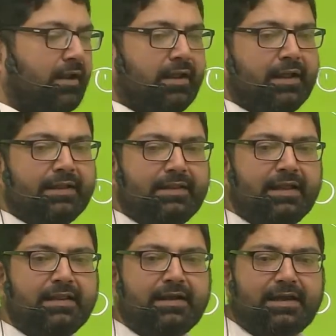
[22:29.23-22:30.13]
than the
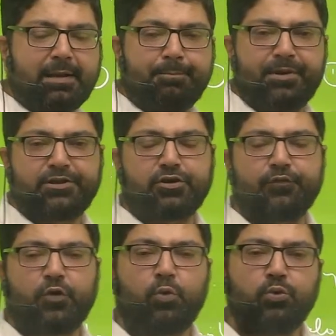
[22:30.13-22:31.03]
temperature of the
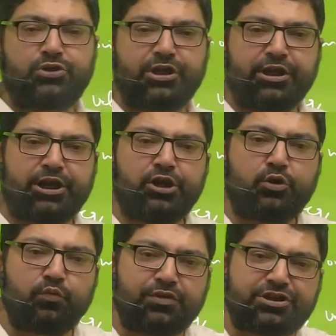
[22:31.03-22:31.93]
ocean into
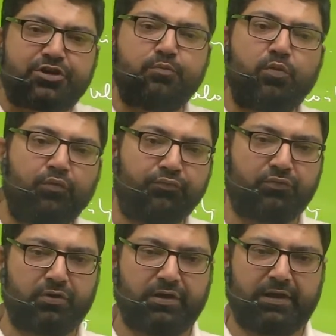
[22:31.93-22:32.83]
which it moves,
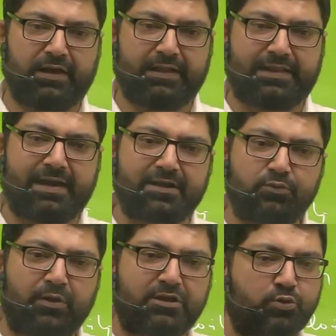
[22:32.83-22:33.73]
then it is known
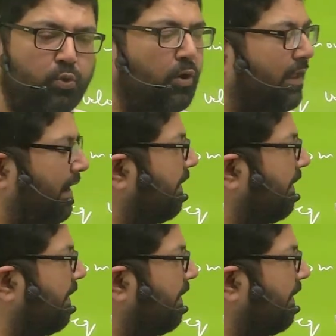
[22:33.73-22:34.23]
as cold current.